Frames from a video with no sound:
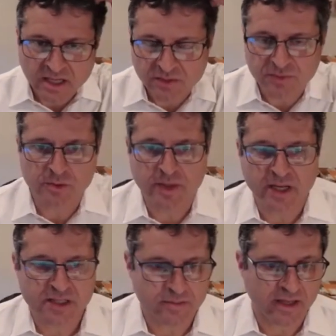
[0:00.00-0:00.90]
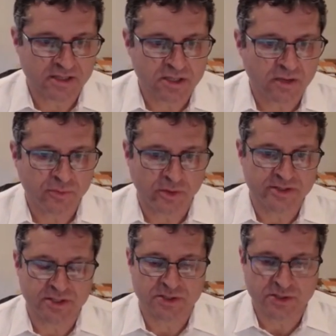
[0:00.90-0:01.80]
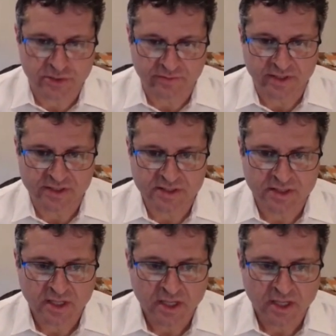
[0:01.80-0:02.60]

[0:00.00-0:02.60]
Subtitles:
a few minutes about software as a service.